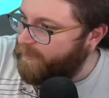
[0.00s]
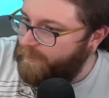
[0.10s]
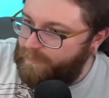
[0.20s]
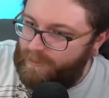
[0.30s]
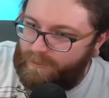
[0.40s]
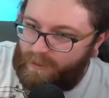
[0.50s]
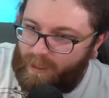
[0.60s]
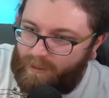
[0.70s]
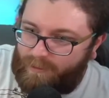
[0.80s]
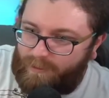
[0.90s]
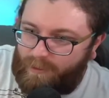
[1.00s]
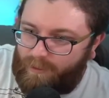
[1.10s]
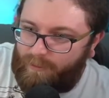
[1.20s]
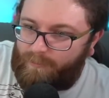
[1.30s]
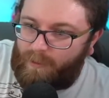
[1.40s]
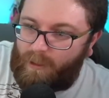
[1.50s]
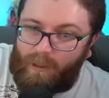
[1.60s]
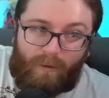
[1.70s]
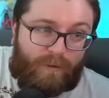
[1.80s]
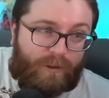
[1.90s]
some designs here.
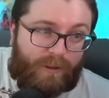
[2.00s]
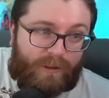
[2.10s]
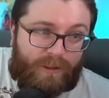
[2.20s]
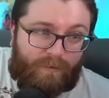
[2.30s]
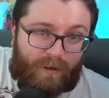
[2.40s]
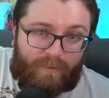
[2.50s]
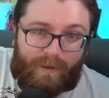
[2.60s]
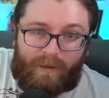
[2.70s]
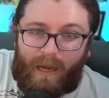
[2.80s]
Johnny's, do you recommend?